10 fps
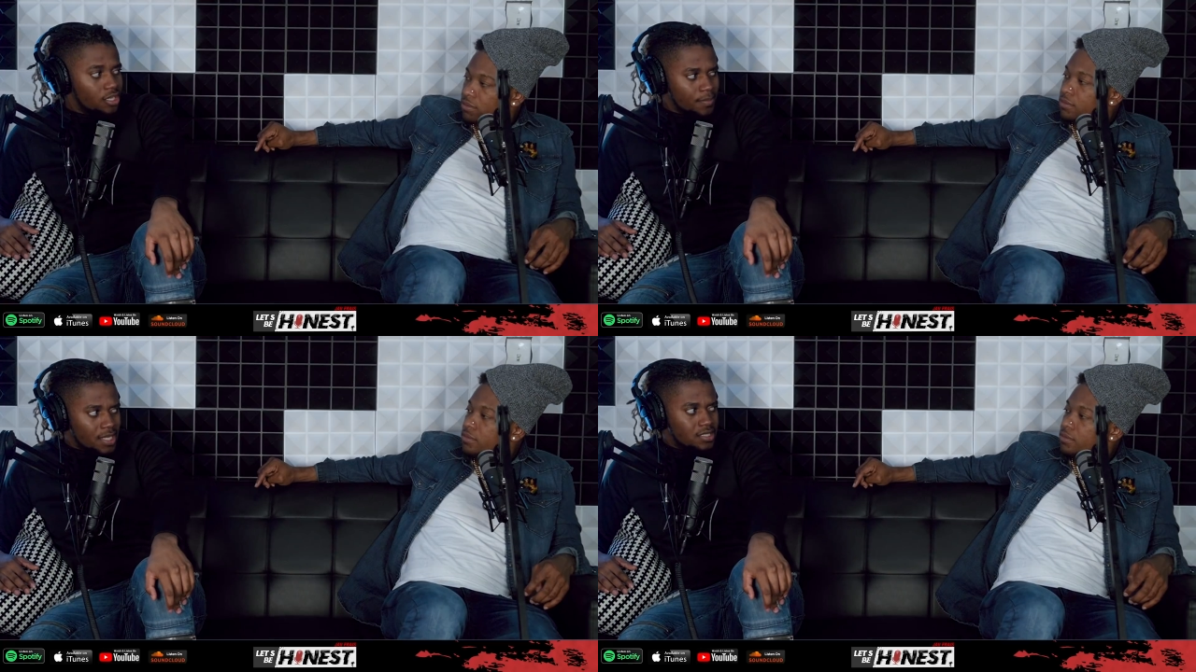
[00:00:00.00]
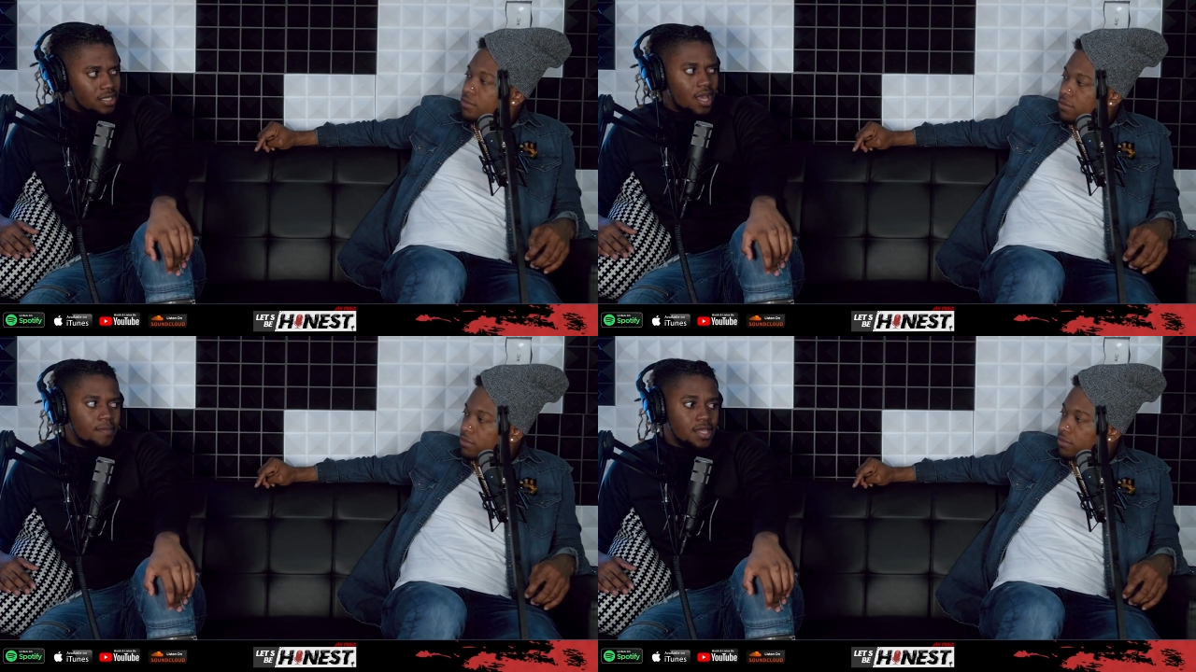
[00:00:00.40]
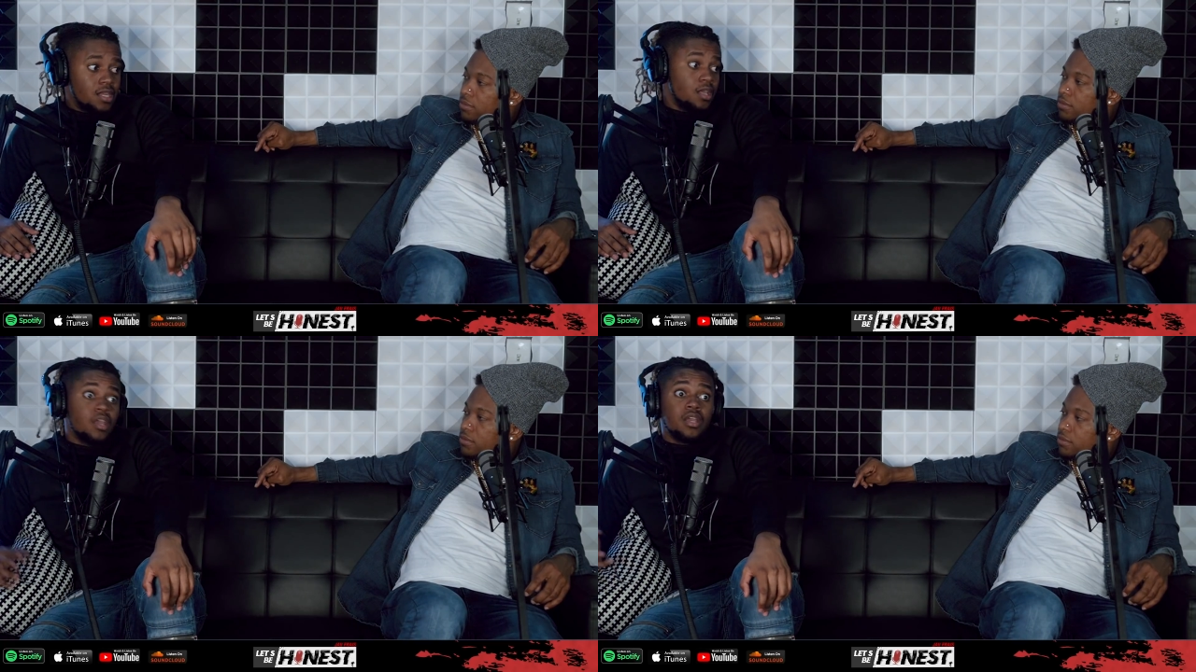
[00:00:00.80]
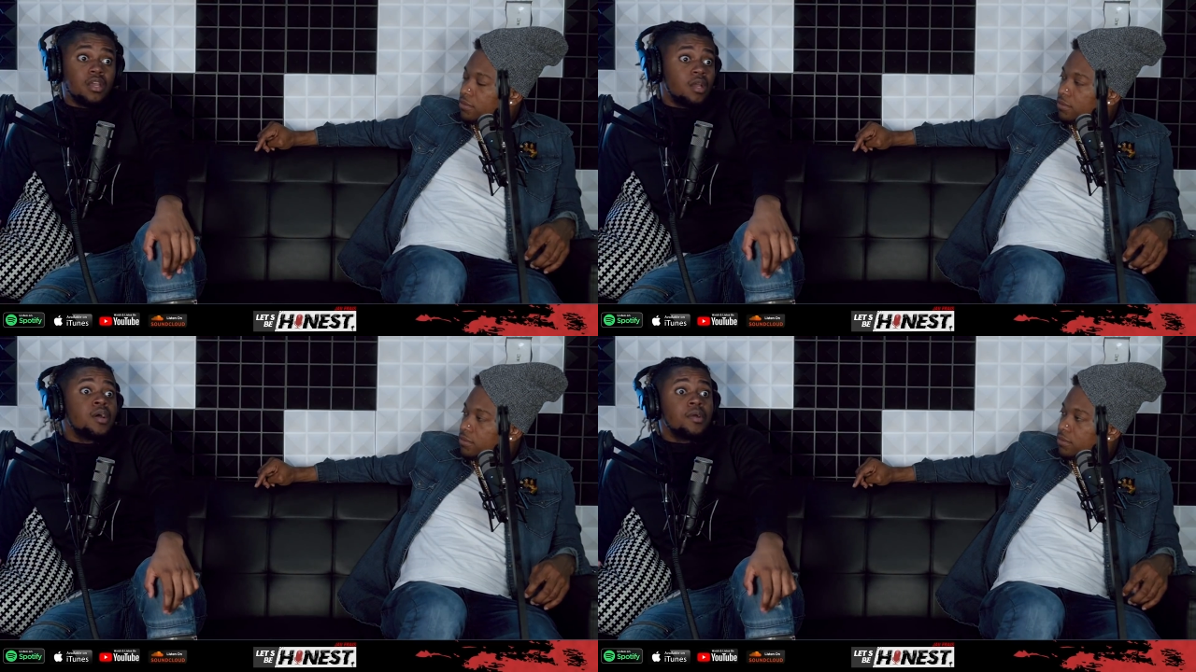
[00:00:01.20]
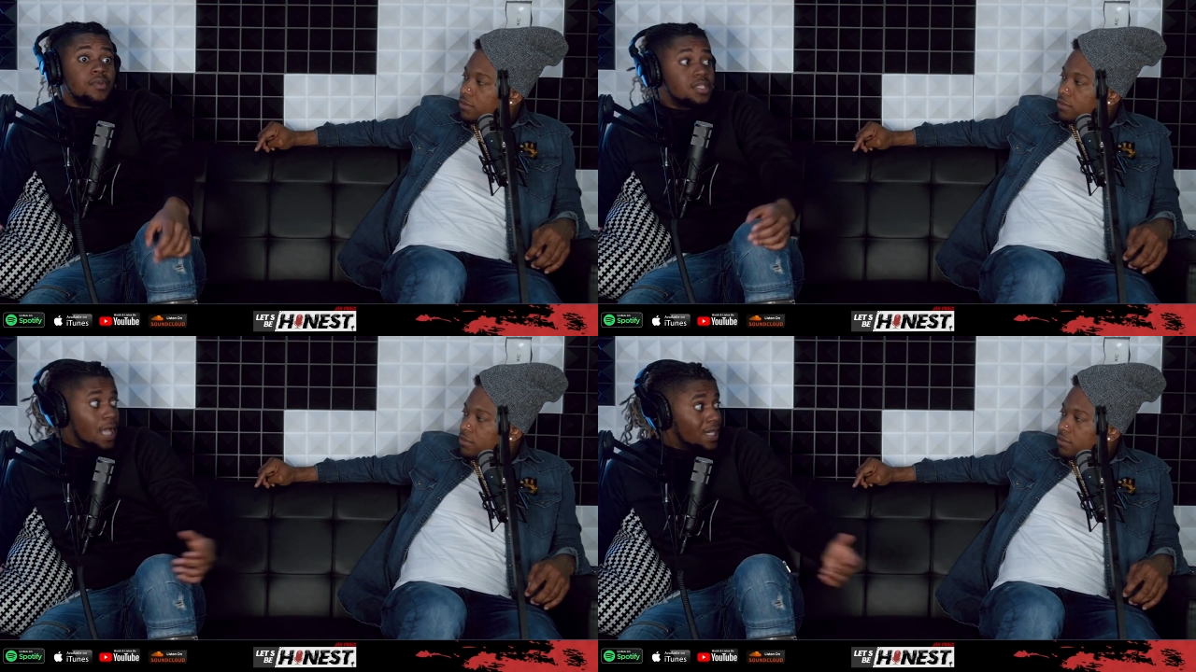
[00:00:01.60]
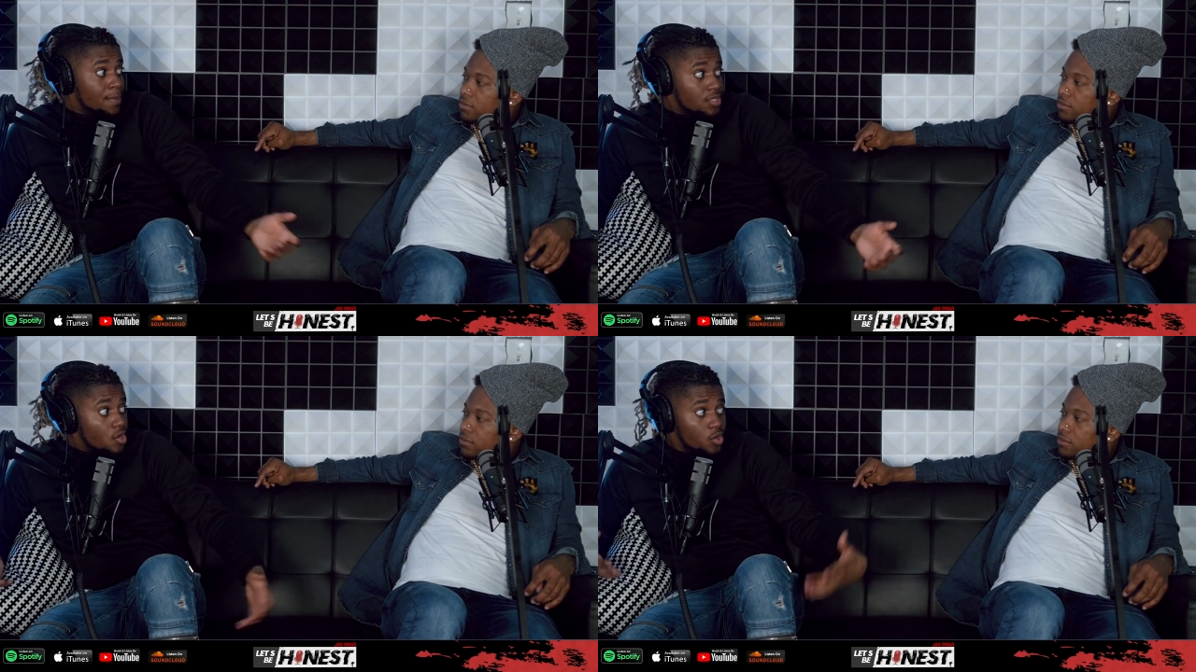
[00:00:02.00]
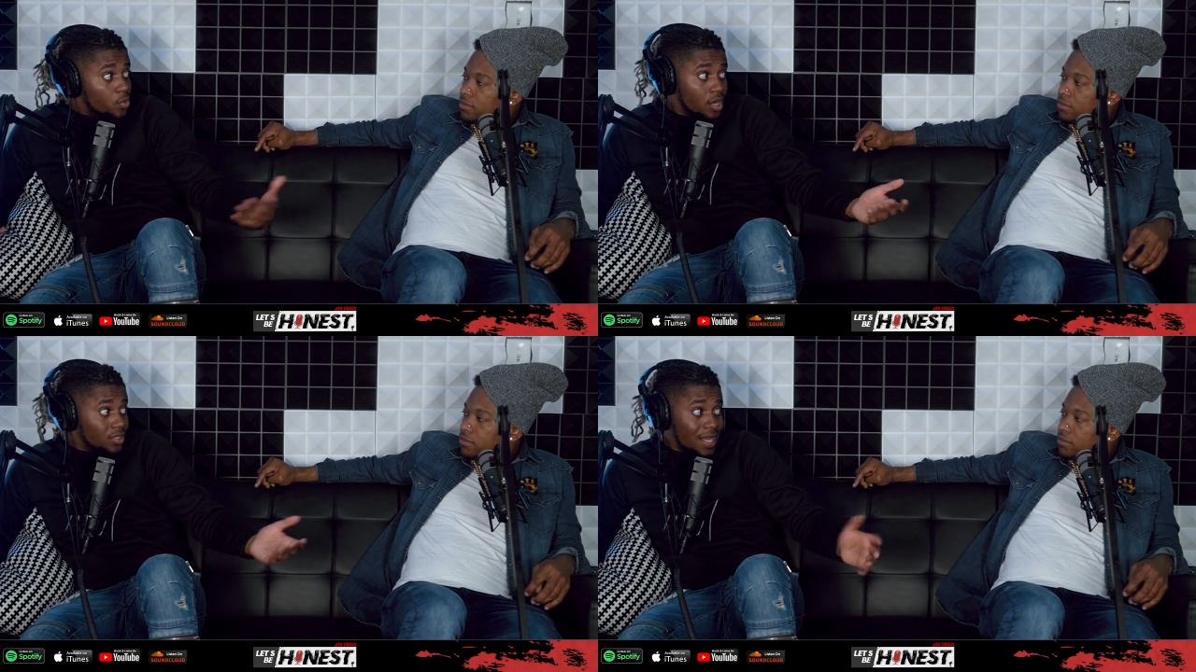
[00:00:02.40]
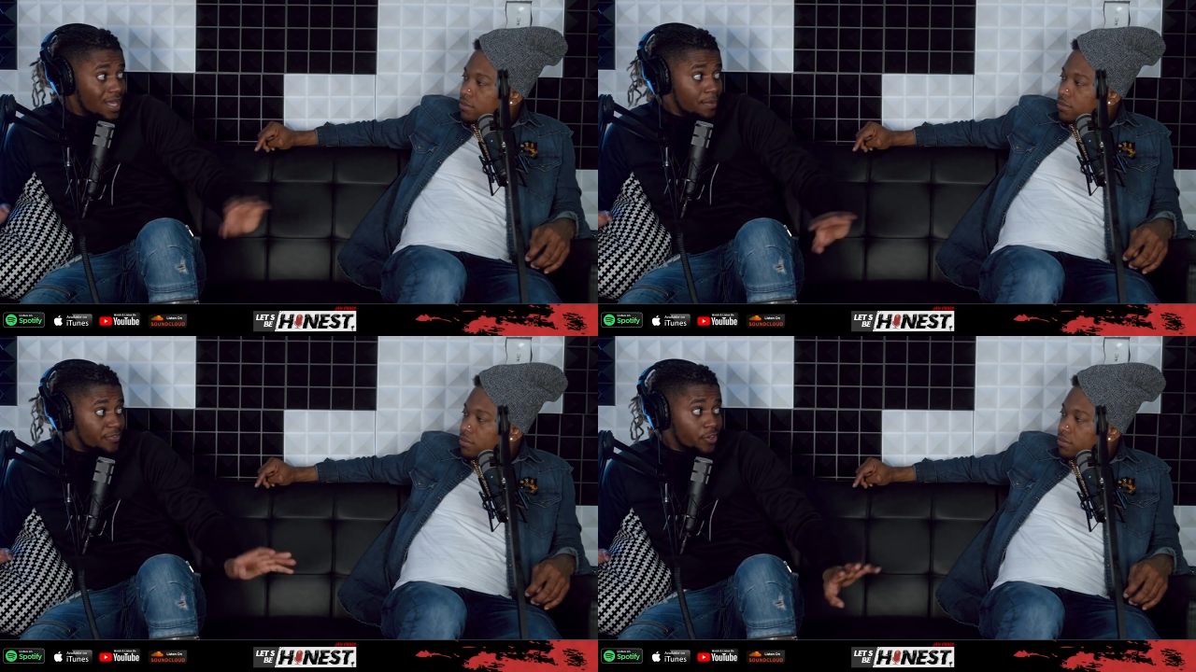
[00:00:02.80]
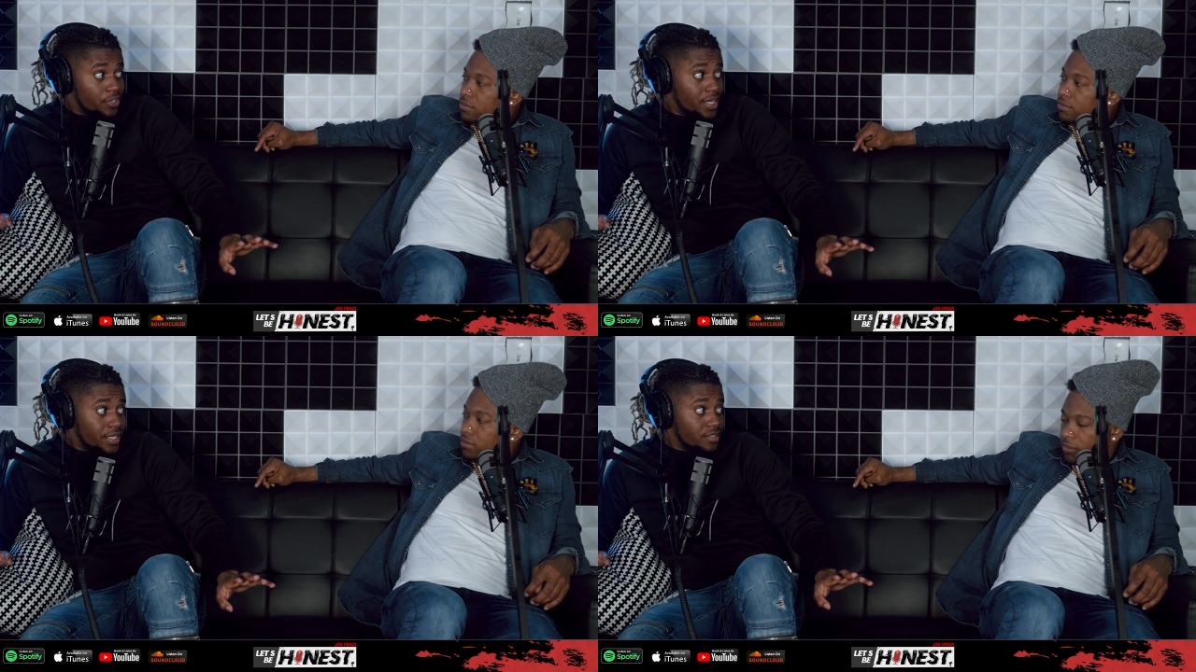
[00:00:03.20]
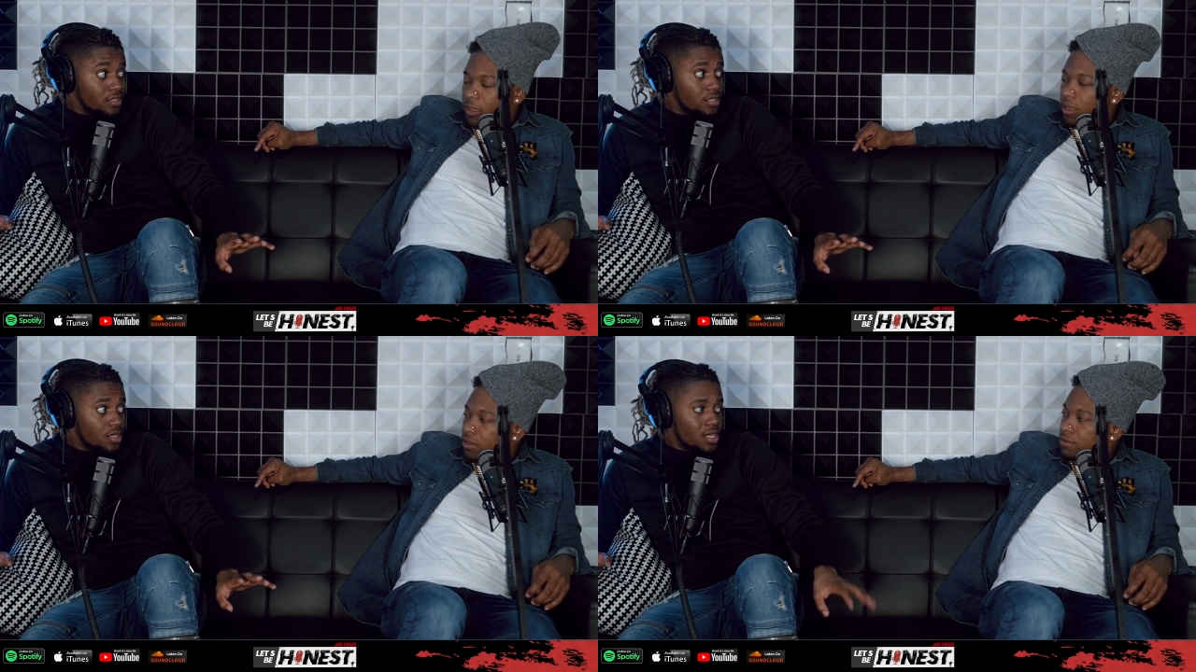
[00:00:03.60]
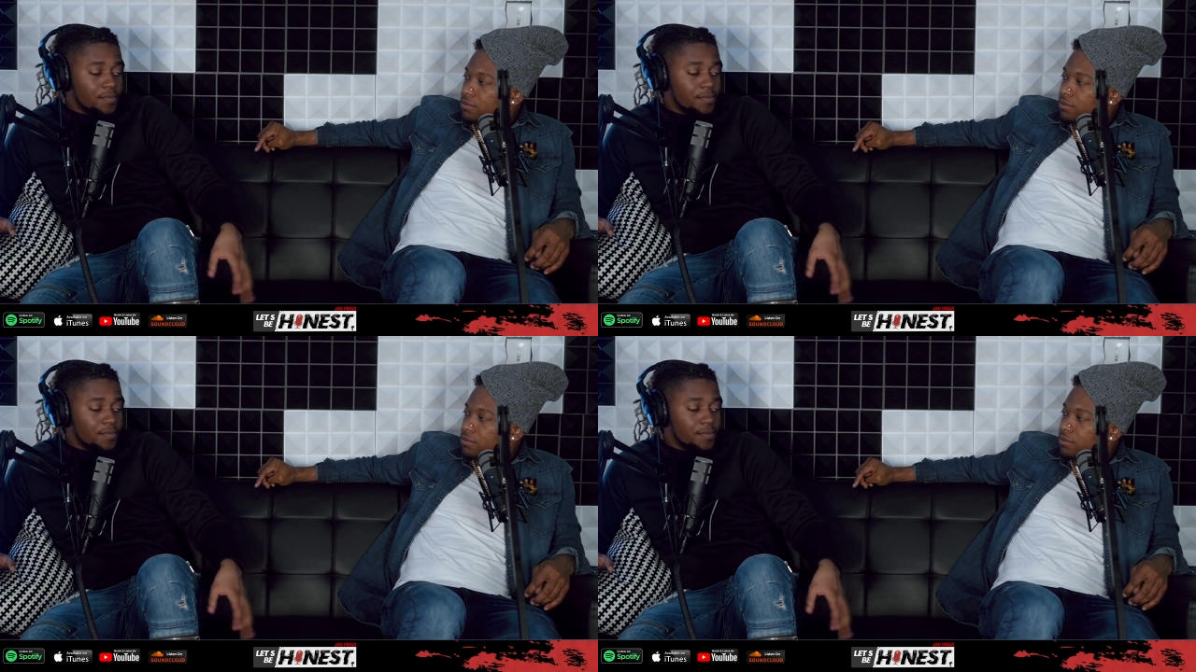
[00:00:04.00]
Speaker 1: You know what I mean? I say, I mean, the song them sound good without all them fucker them. Yeah.